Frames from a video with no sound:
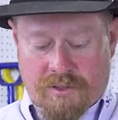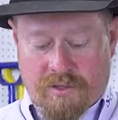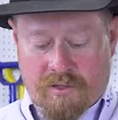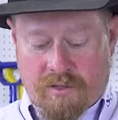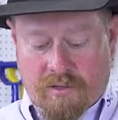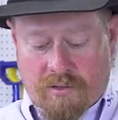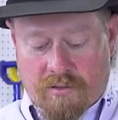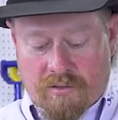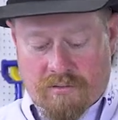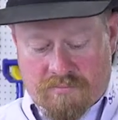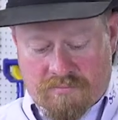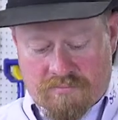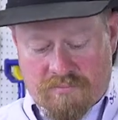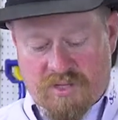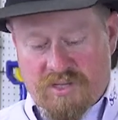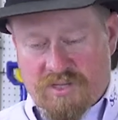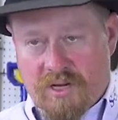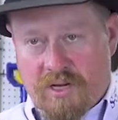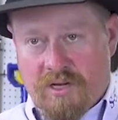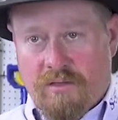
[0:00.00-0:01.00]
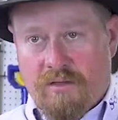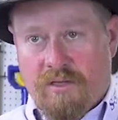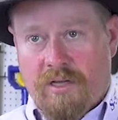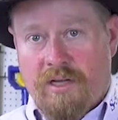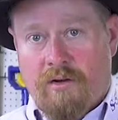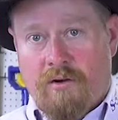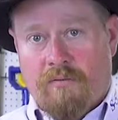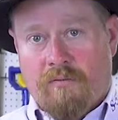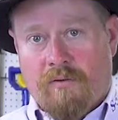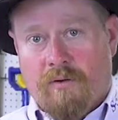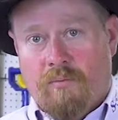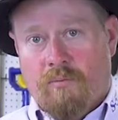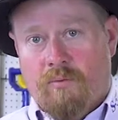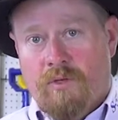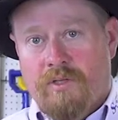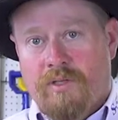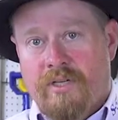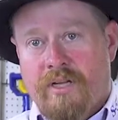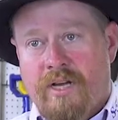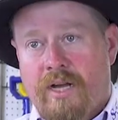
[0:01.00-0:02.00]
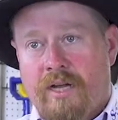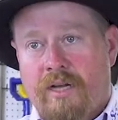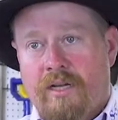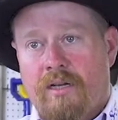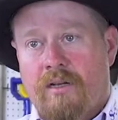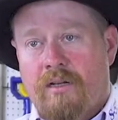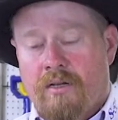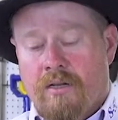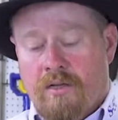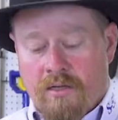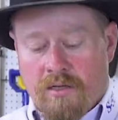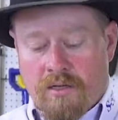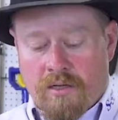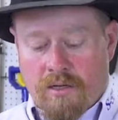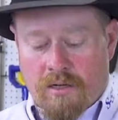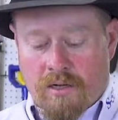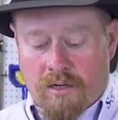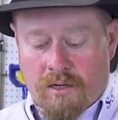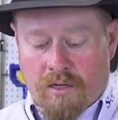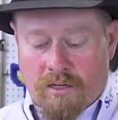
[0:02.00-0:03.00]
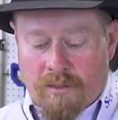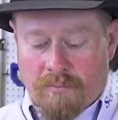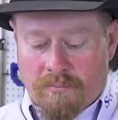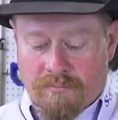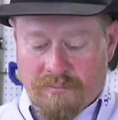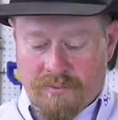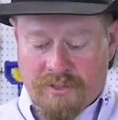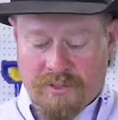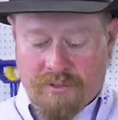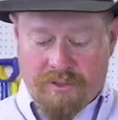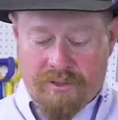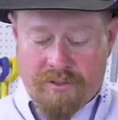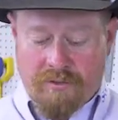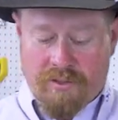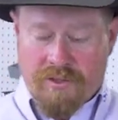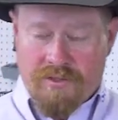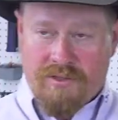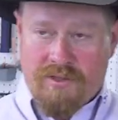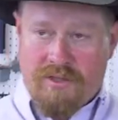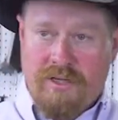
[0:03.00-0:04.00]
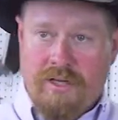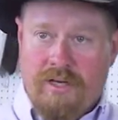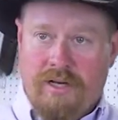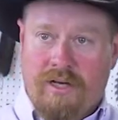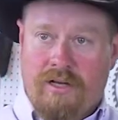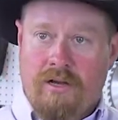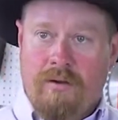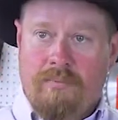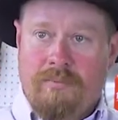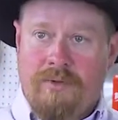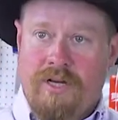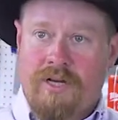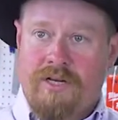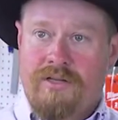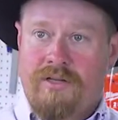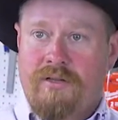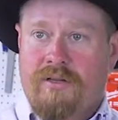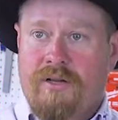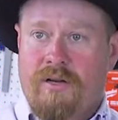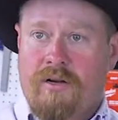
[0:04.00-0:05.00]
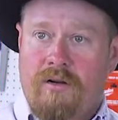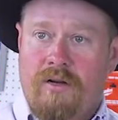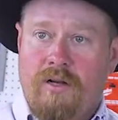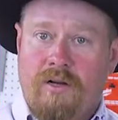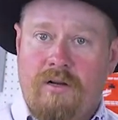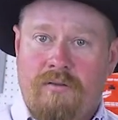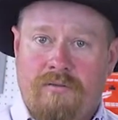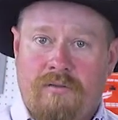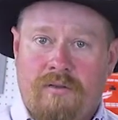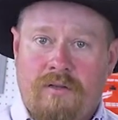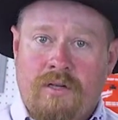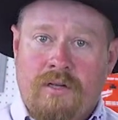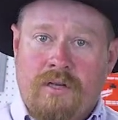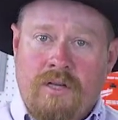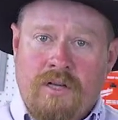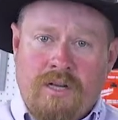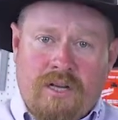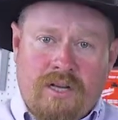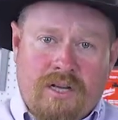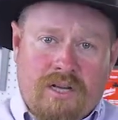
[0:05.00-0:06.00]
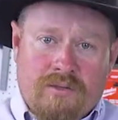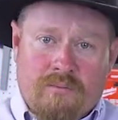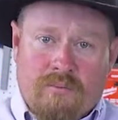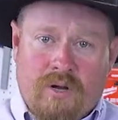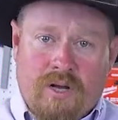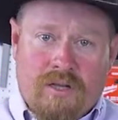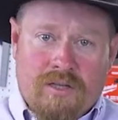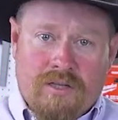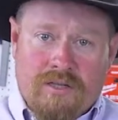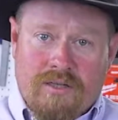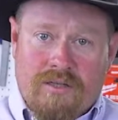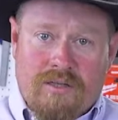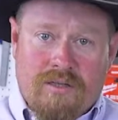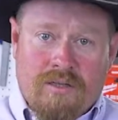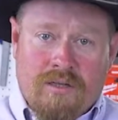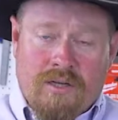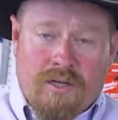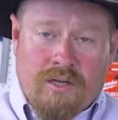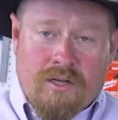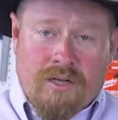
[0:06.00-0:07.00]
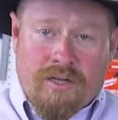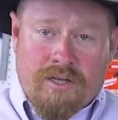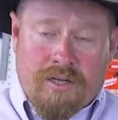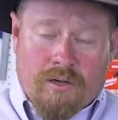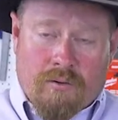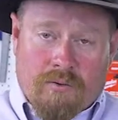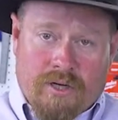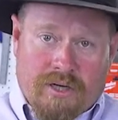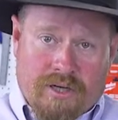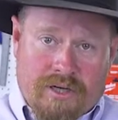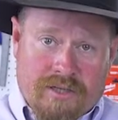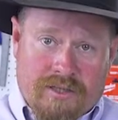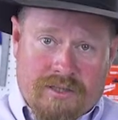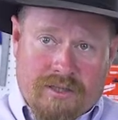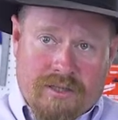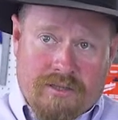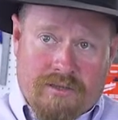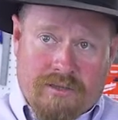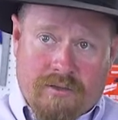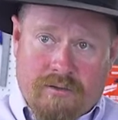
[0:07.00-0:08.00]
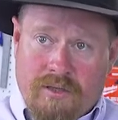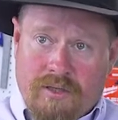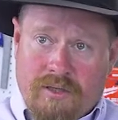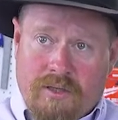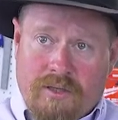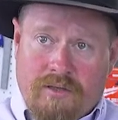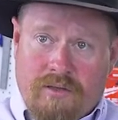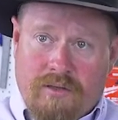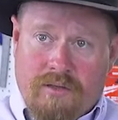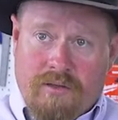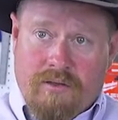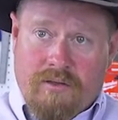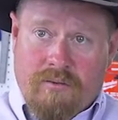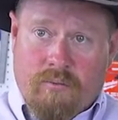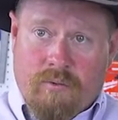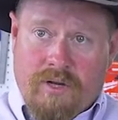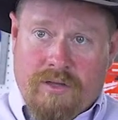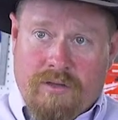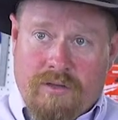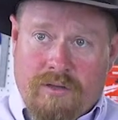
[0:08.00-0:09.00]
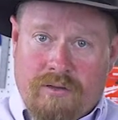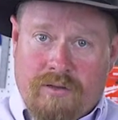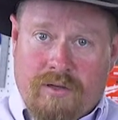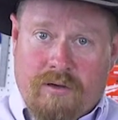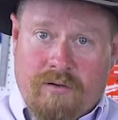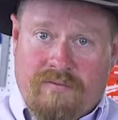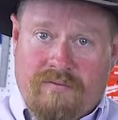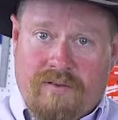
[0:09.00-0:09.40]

that are designed to lay over a wood deck. Um, so you can see any combination thereof, as well as, you know, when it gets into it, the way that they're